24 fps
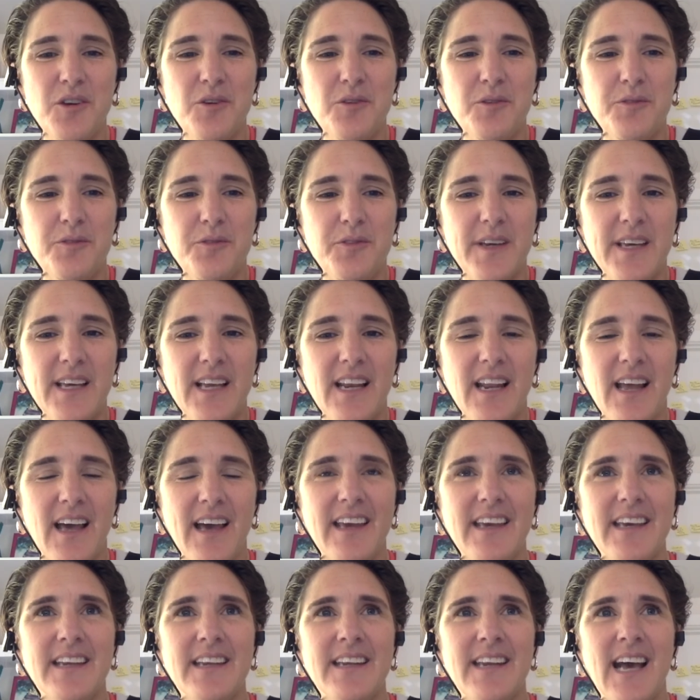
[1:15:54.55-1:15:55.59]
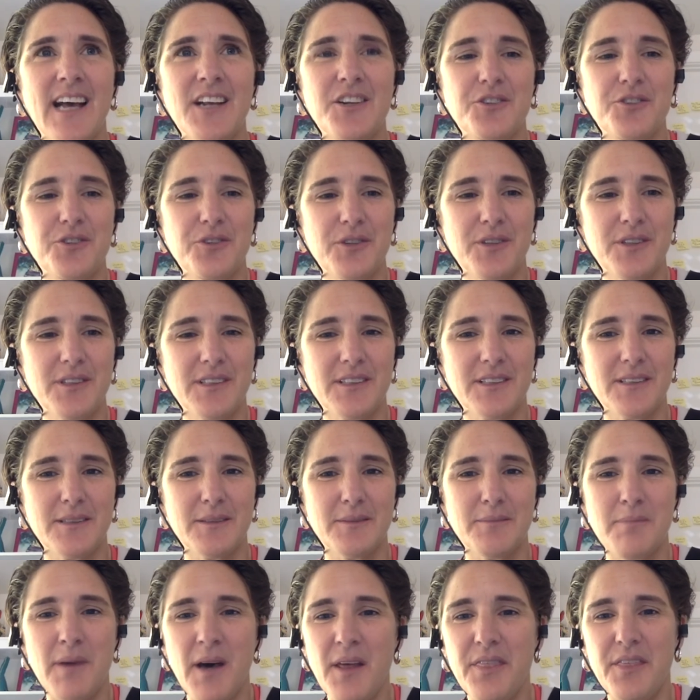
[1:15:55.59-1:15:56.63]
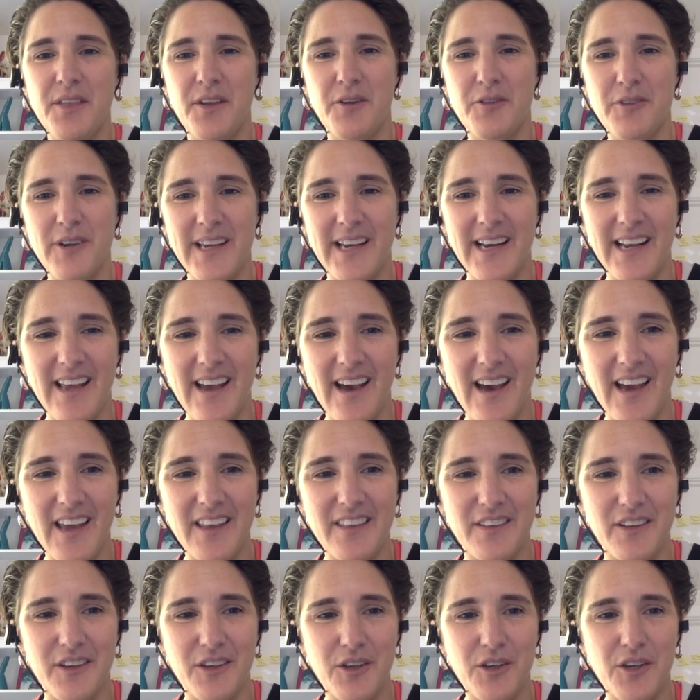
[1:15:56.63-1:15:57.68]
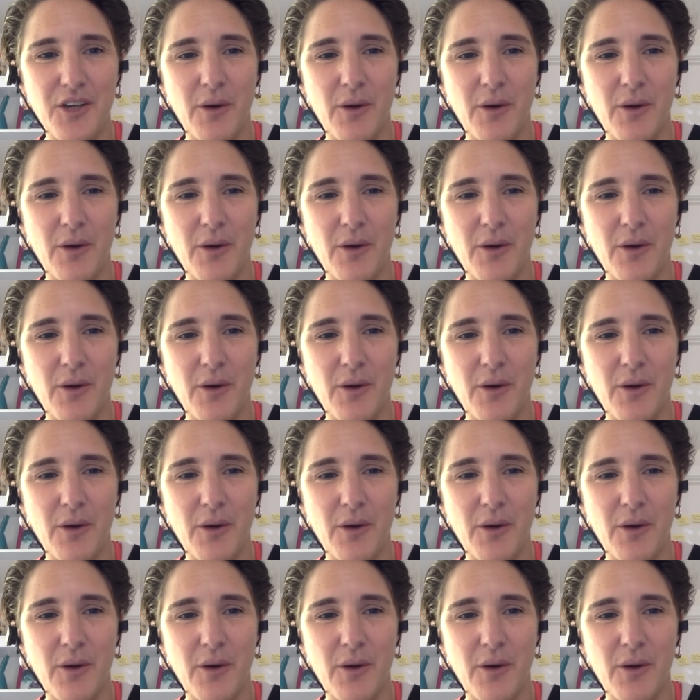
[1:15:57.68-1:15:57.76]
I don't feel like a natural mother really either.